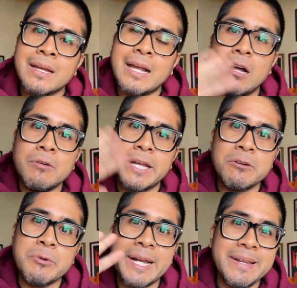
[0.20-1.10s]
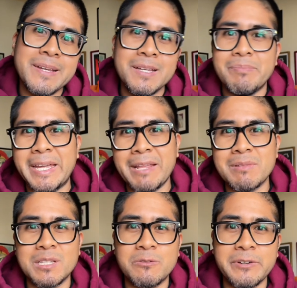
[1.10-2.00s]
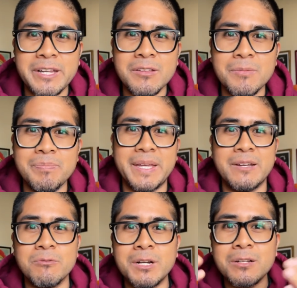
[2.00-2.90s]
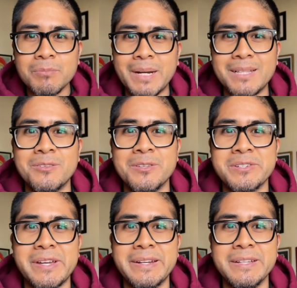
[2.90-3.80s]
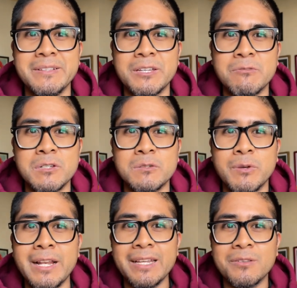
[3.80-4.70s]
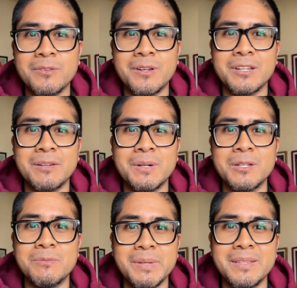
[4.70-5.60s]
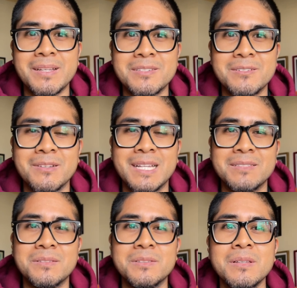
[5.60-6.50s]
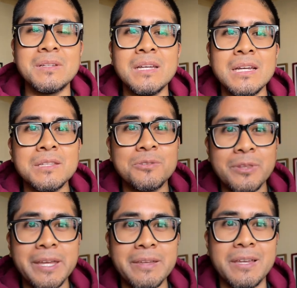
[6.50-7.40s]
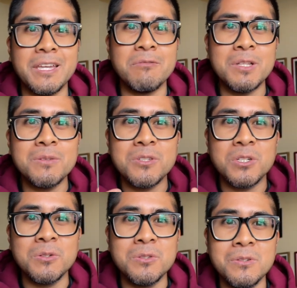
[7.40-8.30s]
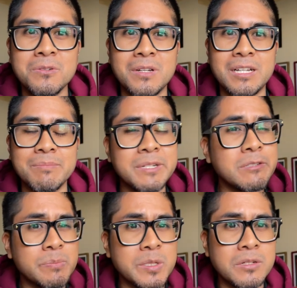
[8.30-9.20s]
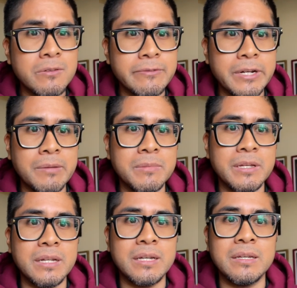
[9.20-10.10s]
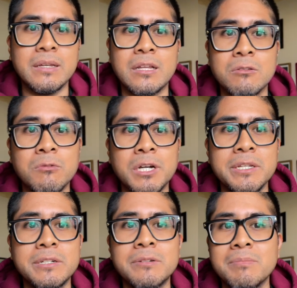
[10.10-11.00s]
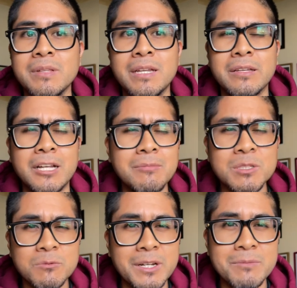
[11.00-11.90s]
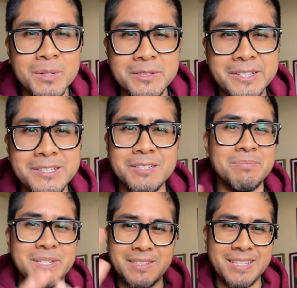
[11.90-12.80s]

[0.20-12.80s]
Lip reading: Hello everyone, my name is Alfredo and welcome back to the channel in which we like to talk about vintage sunglasses. Today I want to show you a very special frame that I acquired like almost 1 month ago, but I